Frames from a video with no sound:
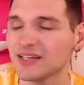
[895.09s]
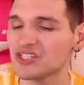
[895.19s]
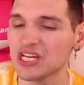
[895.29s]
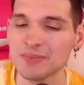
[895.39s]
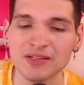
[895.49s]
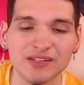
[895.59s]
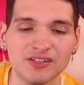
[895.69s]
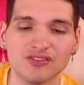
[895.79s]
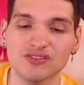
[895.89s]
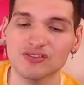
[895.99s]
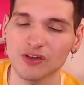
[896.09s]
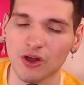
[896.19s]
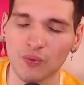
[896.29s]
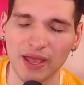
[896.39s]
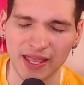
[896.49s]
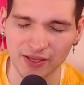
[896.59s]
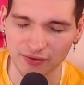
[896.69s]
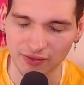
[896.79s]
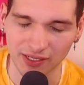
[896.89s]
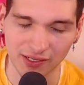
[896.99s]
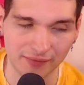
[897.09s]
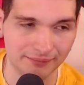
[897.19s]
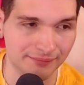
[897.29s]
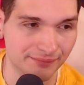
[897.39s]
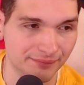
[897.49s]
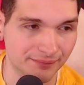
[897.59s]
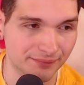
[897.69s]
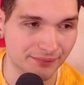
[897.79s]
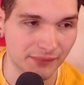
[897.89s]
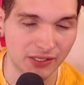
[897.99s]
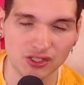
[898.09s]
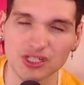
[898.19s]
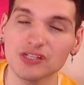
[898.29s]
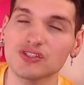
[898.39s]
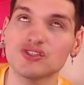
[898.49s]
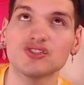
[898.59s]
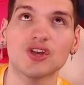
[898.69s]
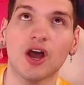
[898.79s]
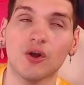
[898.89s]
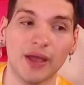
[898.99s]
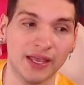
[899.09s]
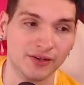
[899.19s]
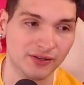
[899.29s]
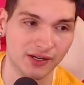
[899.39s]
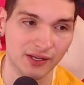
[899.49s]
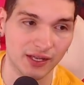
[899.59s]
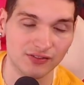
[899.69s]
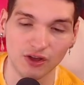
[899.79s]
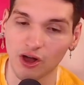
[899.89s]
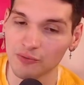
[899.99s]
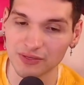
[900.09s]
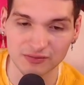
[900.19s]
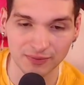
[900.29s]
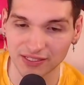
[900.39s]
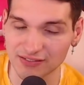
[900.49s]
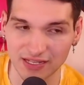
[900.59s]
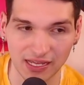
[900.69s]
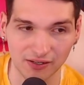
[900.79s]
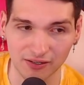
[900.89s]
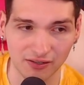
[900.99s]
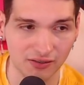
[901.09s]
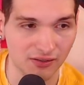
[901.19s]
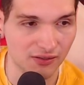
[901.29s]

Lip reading: Jamie Lynn is so angry. She is so angry. It's all misplaced anger.